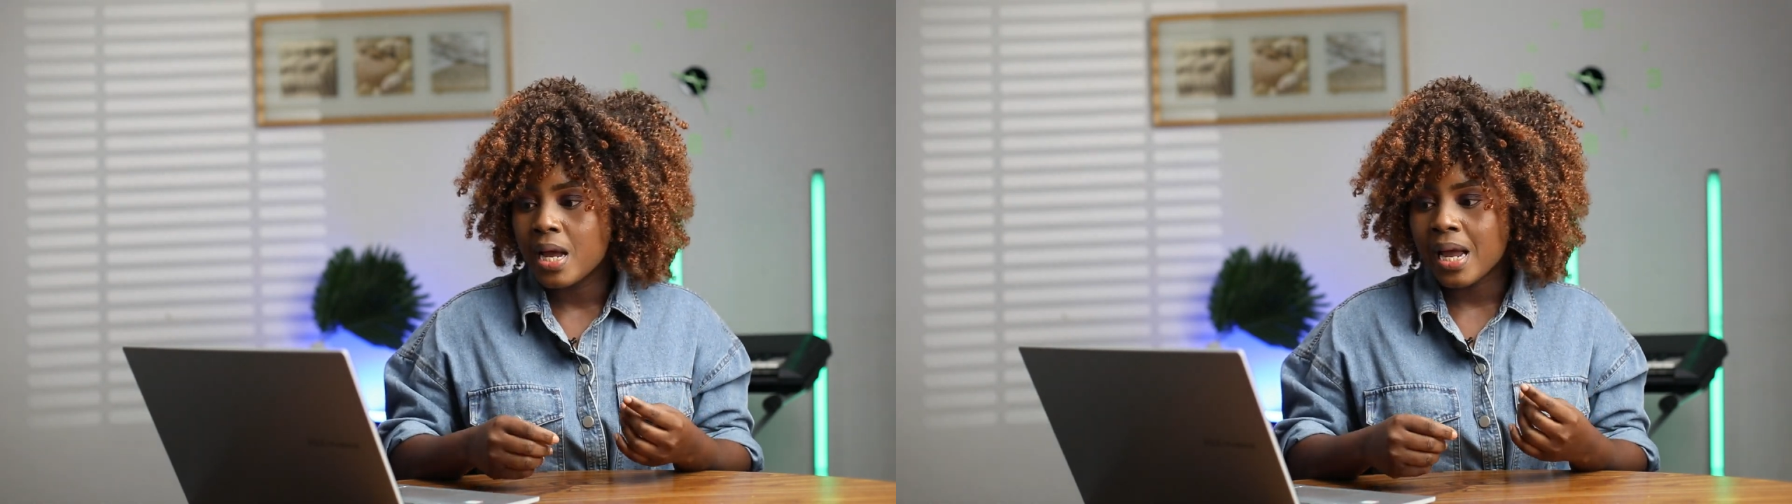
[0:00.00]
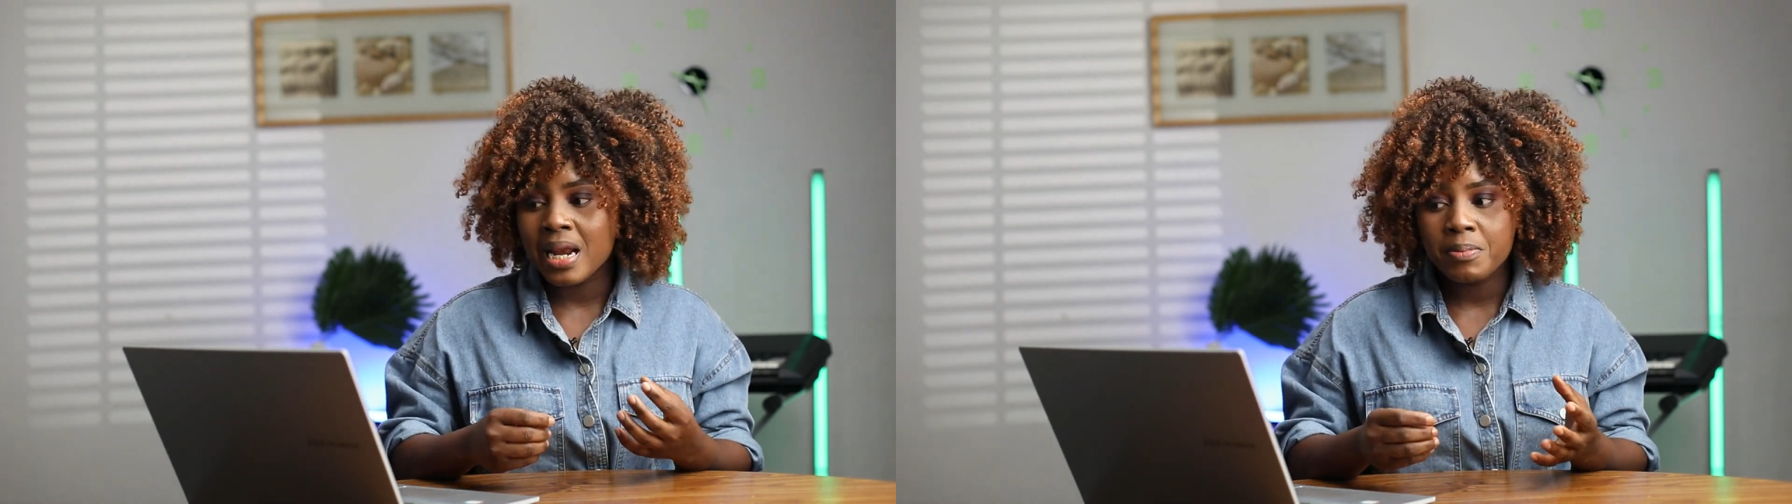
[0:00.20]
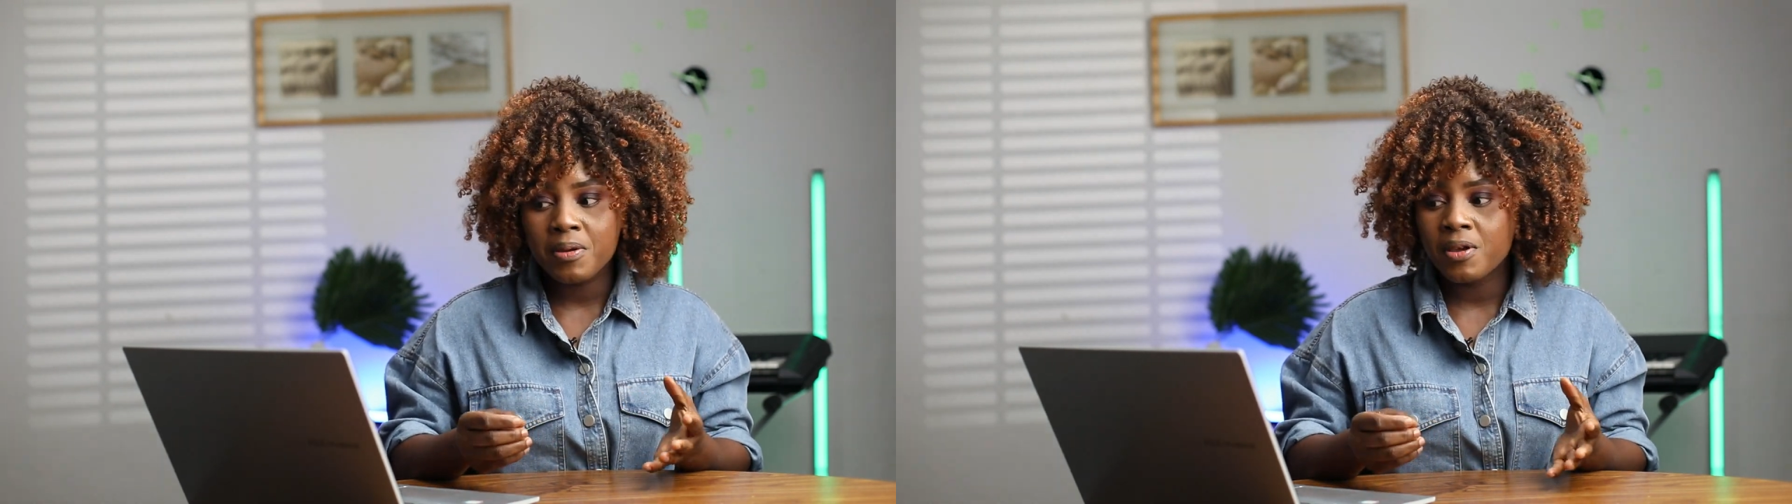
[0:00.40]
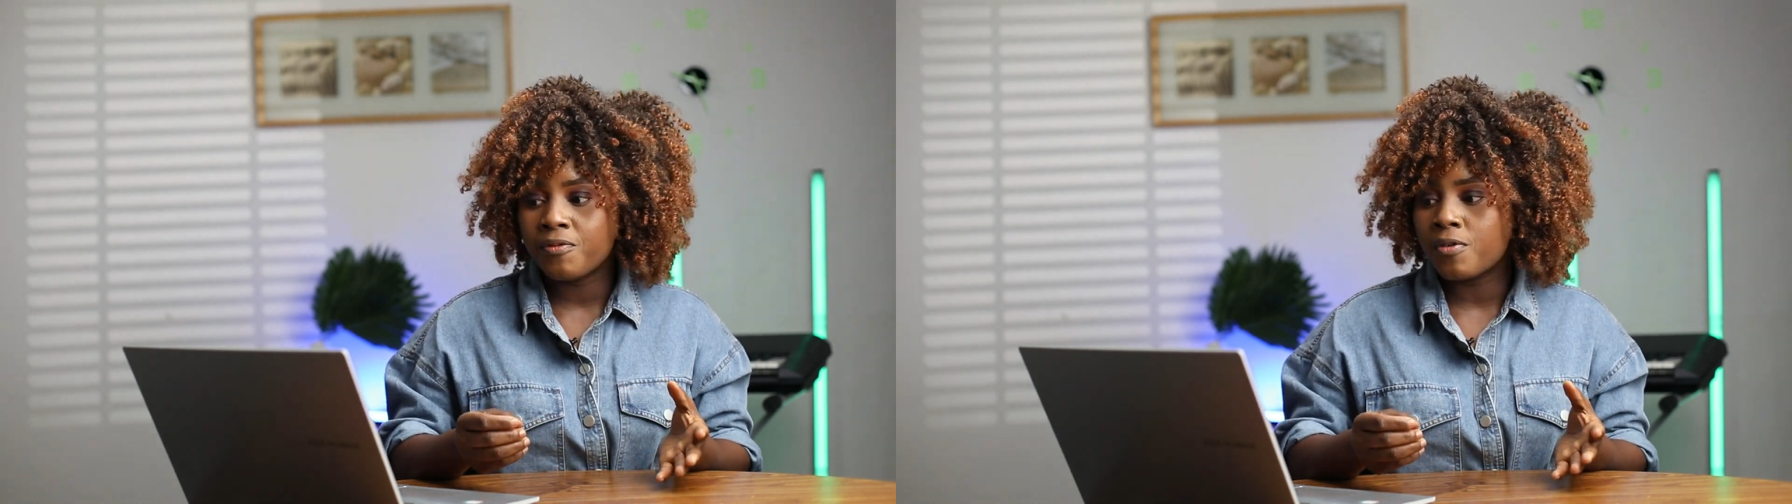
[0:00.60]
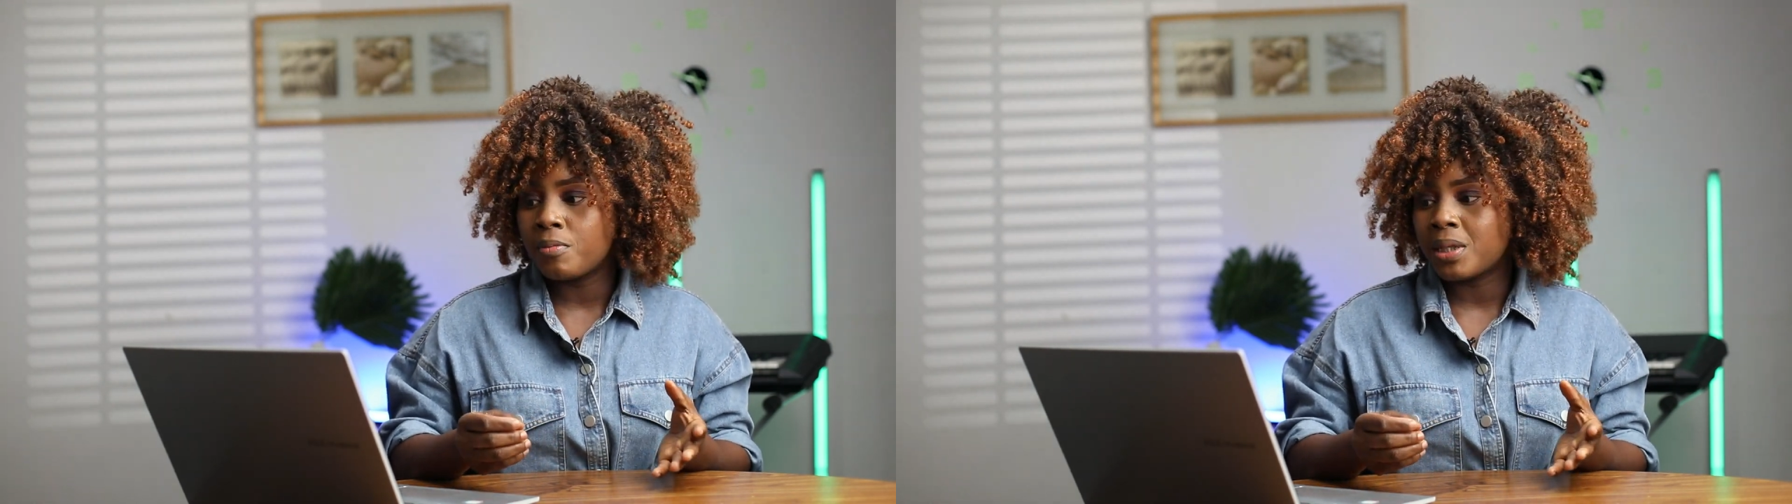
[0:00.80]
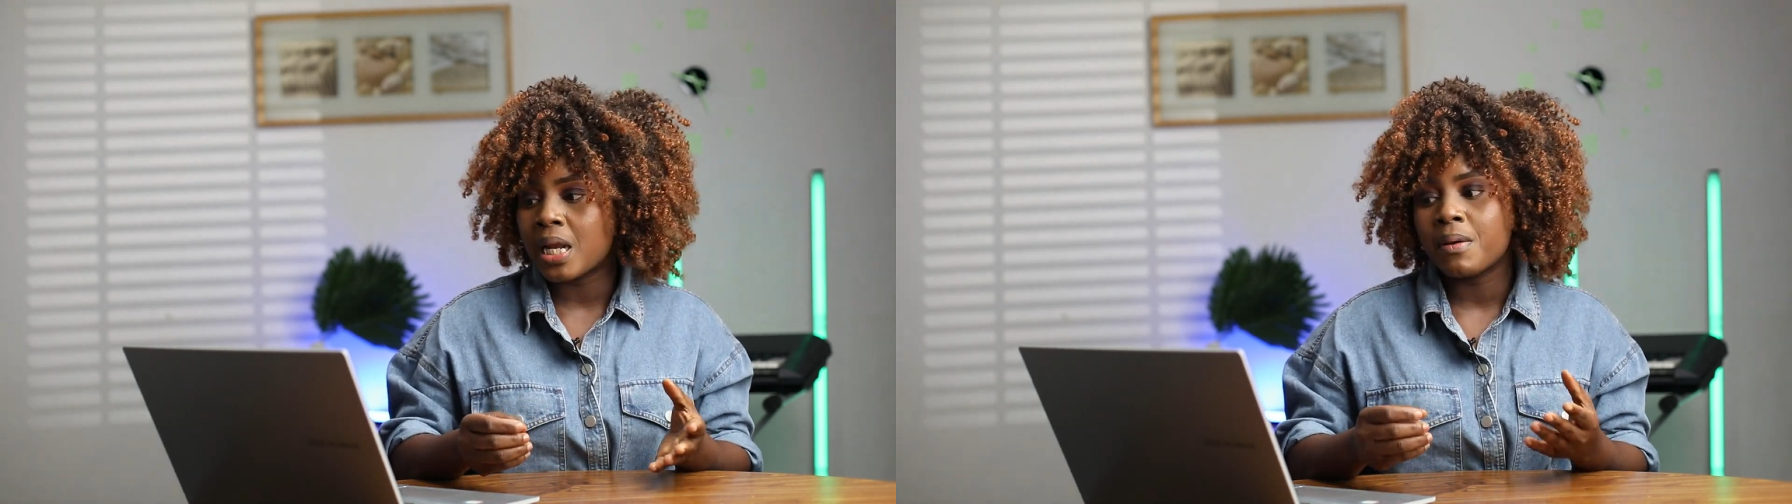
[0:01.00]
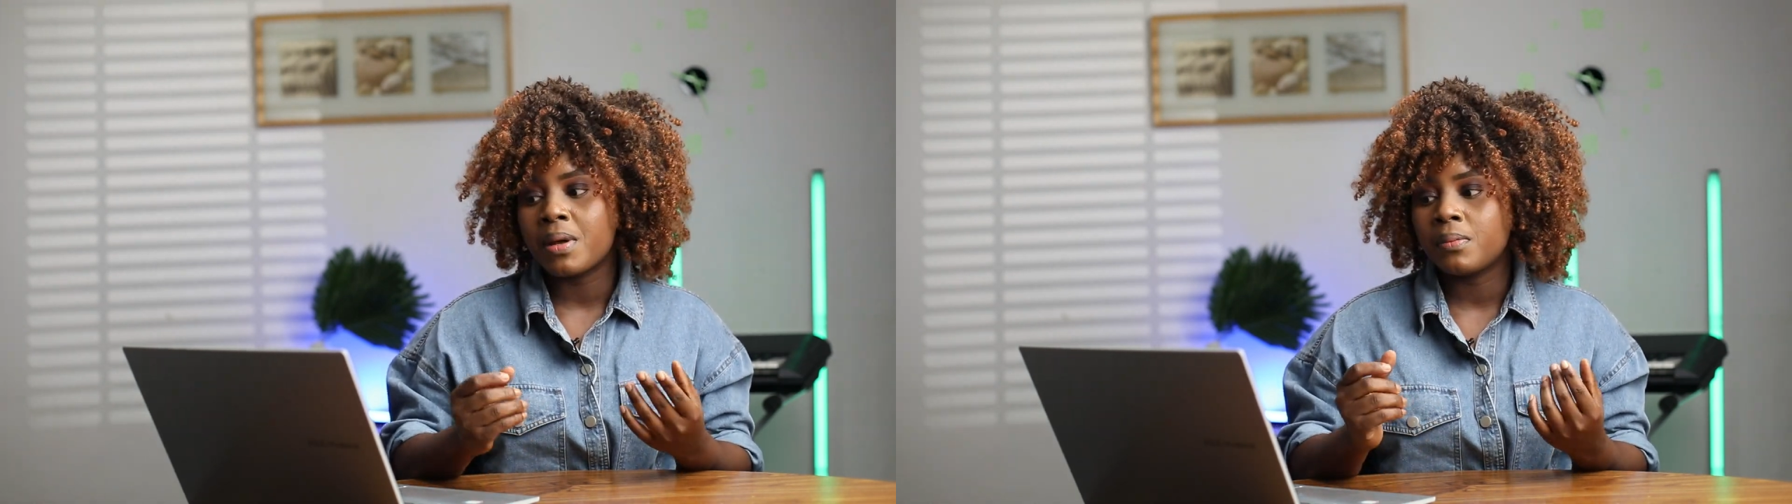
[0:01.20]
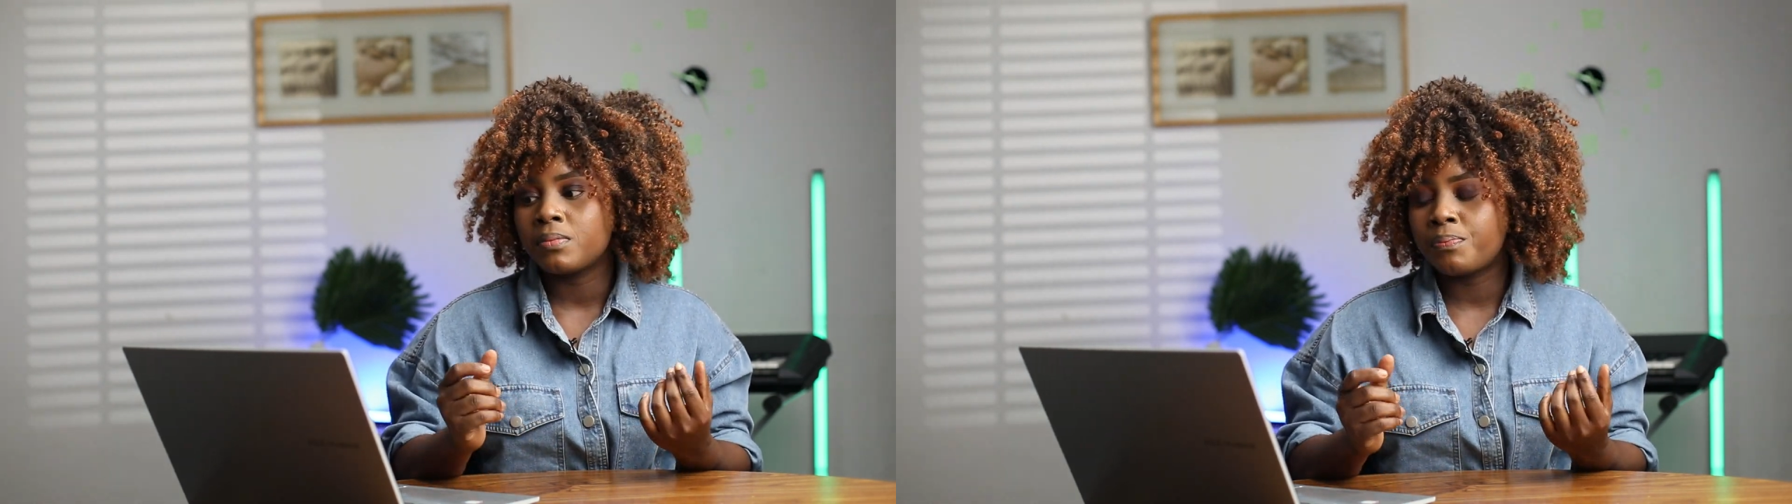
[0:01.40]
Can you be informed that I'm a